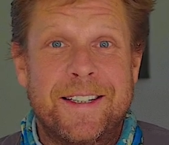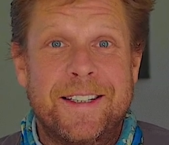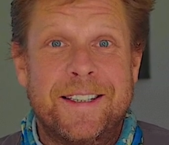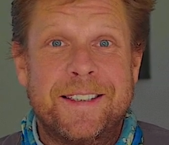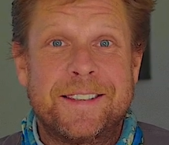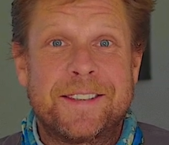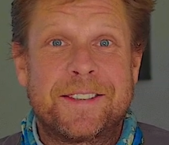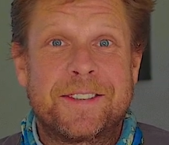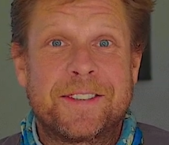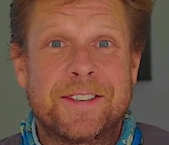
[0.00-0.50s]

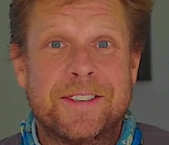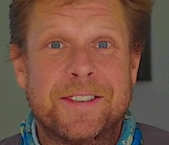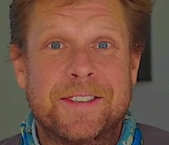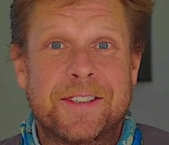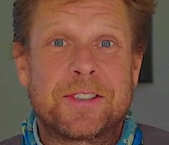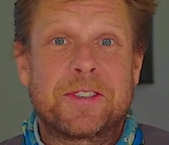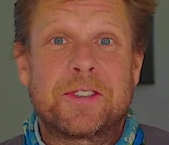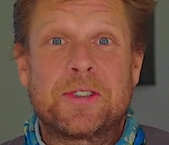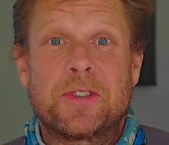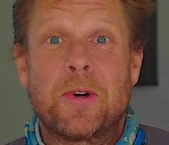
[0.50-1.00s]
is
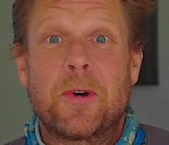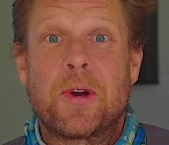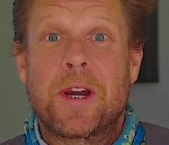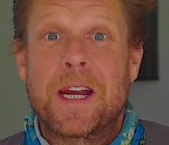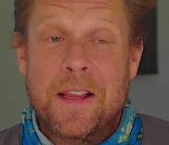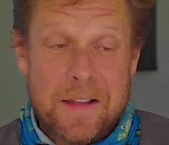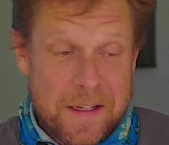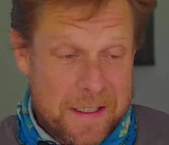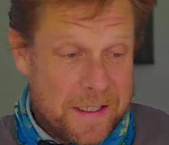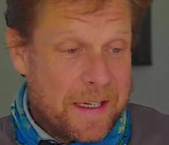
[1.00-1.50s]
the
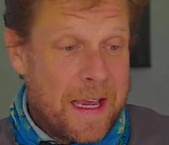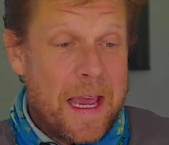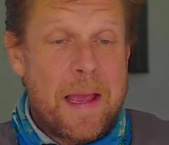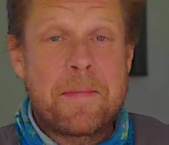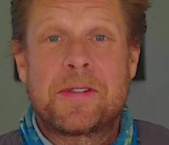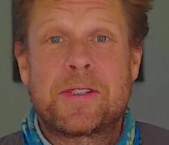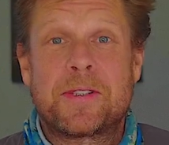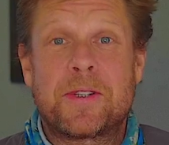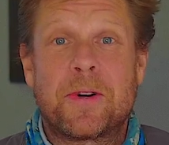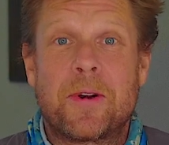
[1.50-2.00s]
story, the
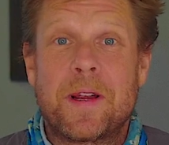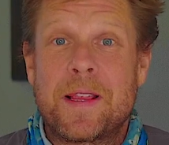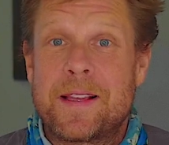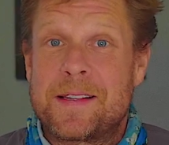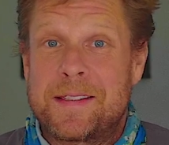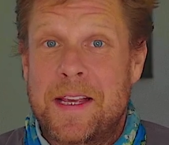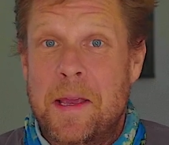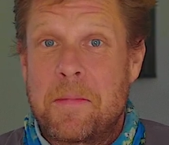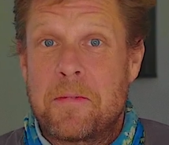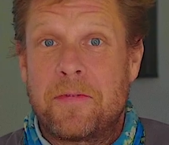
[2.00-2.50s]
same story, the
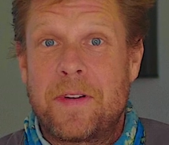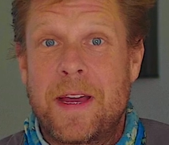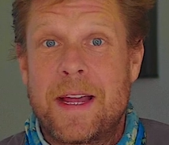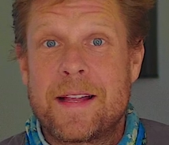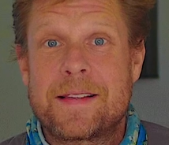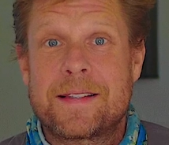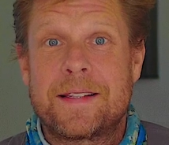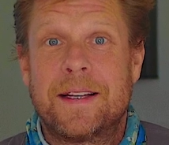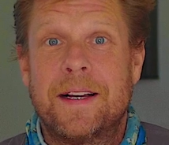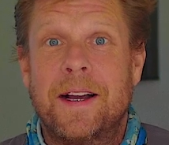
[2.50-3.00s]
same
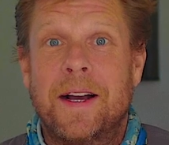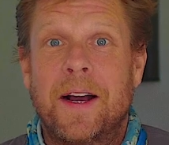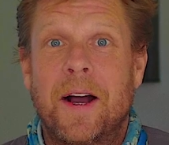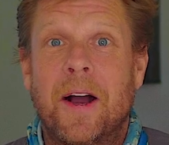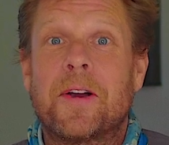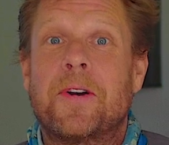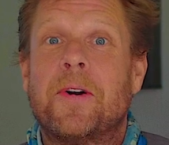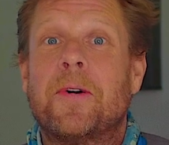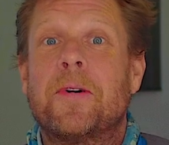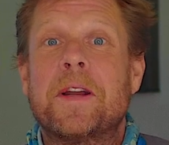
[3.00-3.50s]
events,
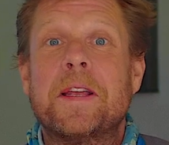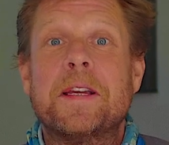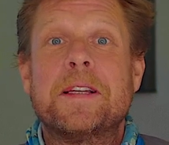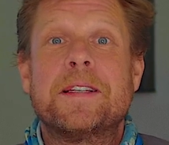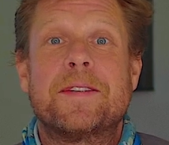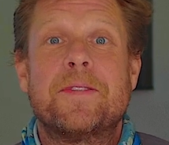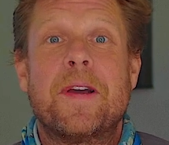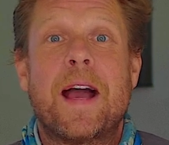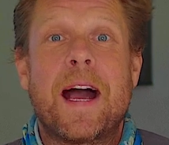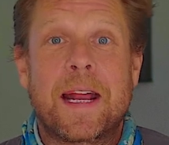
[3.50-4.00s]
according
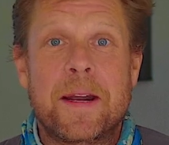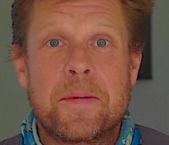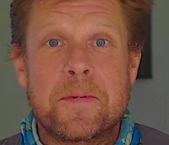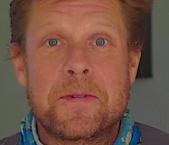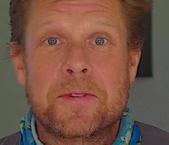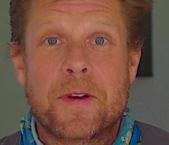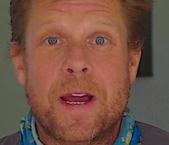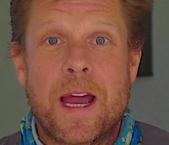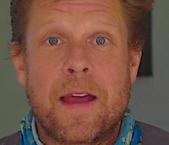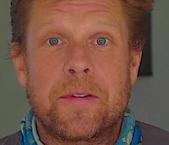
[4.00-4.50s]
to Adam
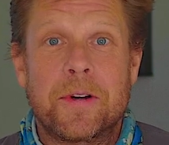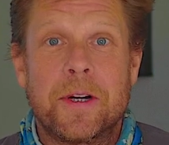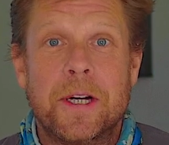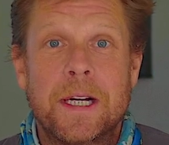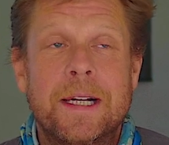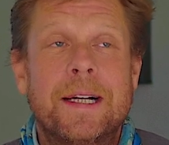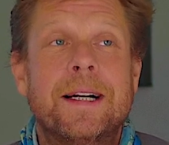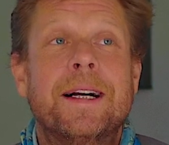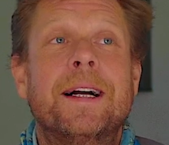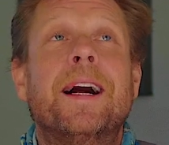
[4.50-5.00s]
Driver.
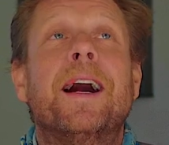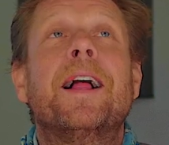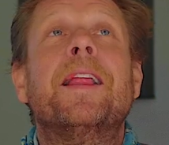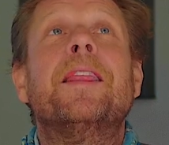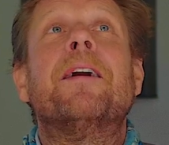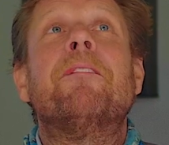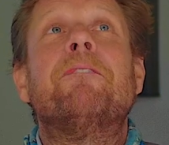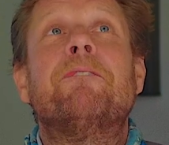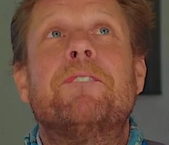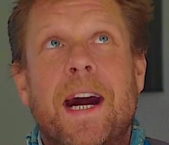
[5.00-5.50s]

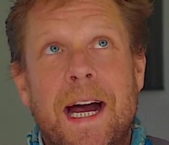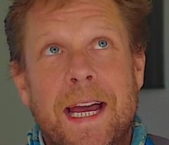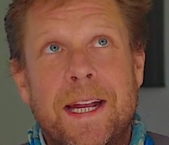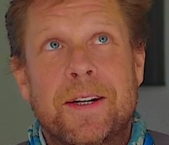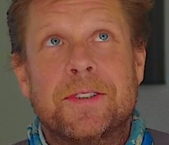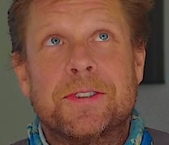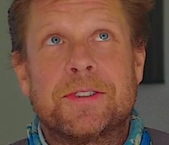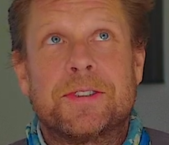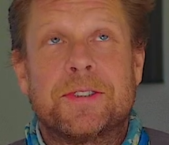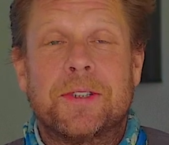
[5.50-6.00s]
The
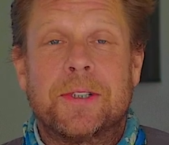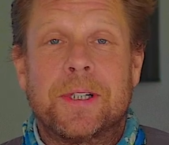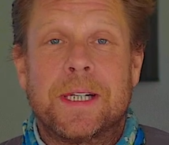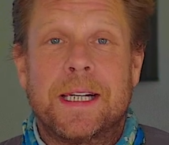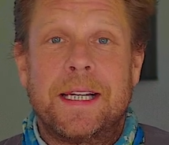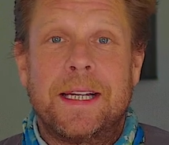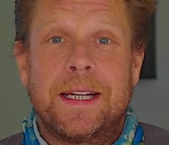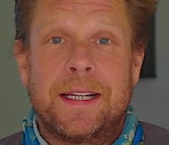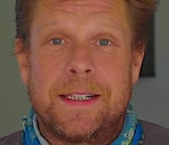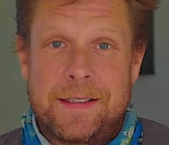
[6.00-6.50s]
final
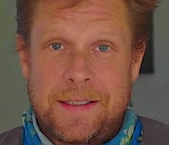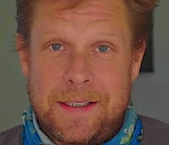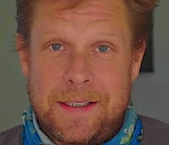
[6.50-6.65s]
story is